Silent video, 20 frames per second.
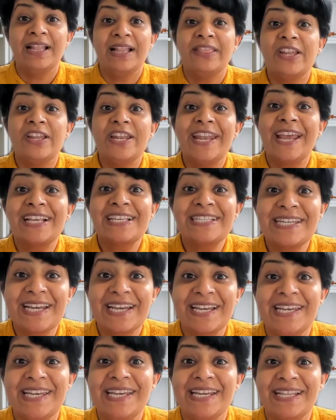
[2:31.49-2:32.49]
The next
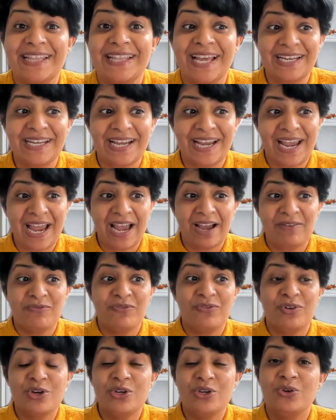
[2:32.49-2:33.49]
technique that I have
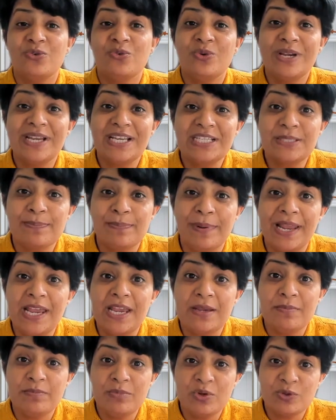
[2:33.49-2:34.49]
for you is
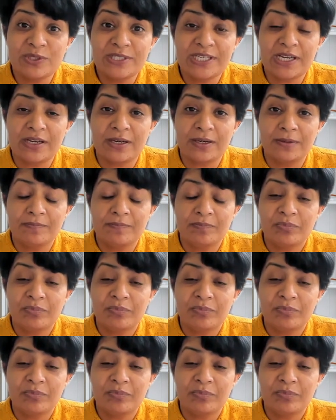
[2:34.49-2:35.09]
playing music.